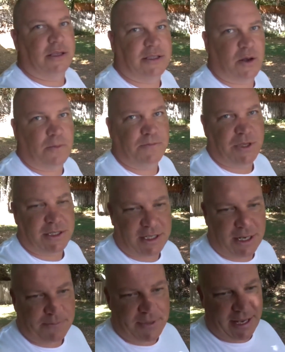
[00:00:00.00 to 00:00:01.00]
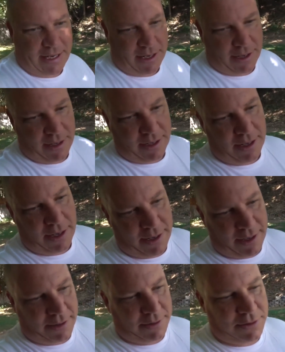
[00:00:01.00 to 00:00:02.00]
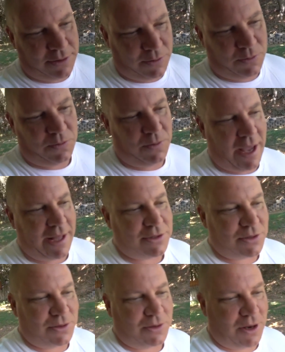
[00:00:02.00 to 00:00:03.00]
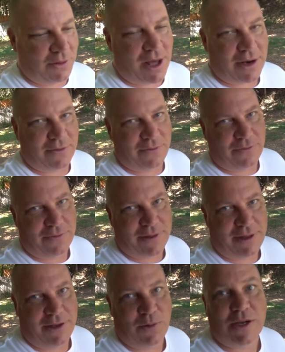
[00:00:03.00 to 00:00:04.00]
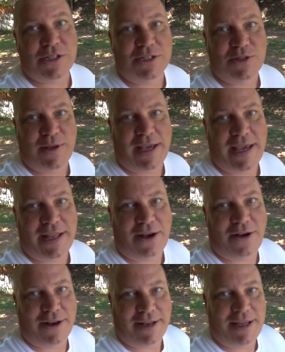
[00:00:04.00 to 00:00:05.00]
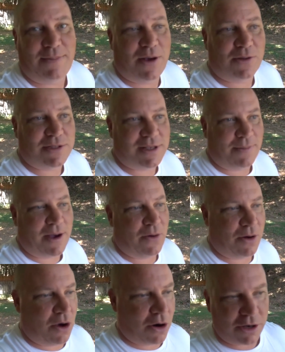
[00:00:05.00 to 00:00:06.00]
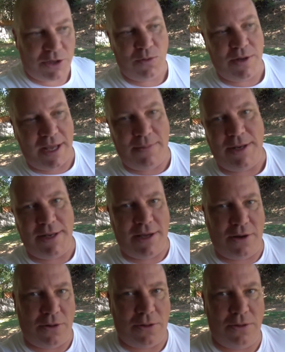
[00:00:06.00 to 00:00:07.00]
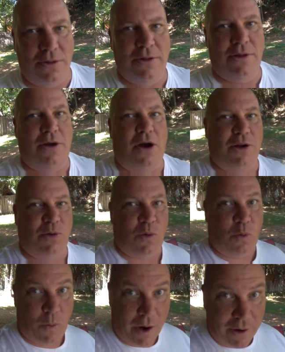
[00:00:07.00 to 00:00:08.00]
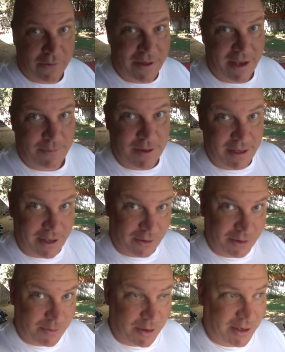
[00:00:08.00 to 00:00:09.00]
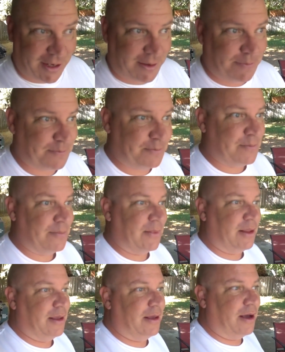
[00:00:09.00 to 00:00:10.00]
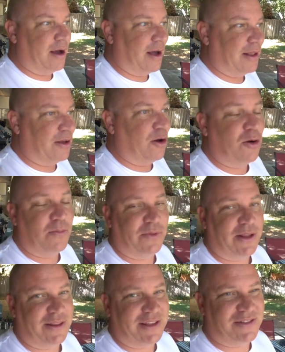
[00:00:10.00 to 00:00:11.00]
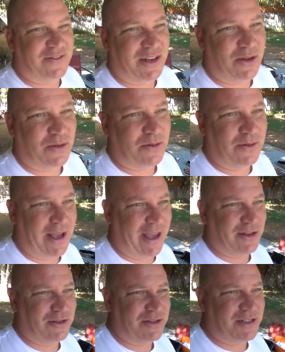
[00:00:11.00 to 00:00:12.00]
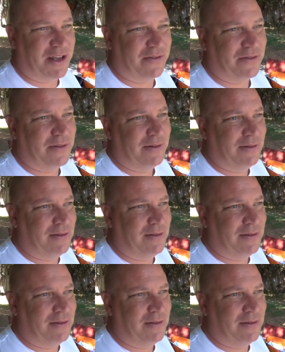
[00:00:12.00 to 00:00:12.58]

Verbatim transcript: So, just an update uh, to answer a lot of the questions we get on emails about, are you an A B D L? Are you aware of the A B D L community? Uh, hopefully this video answers stuff.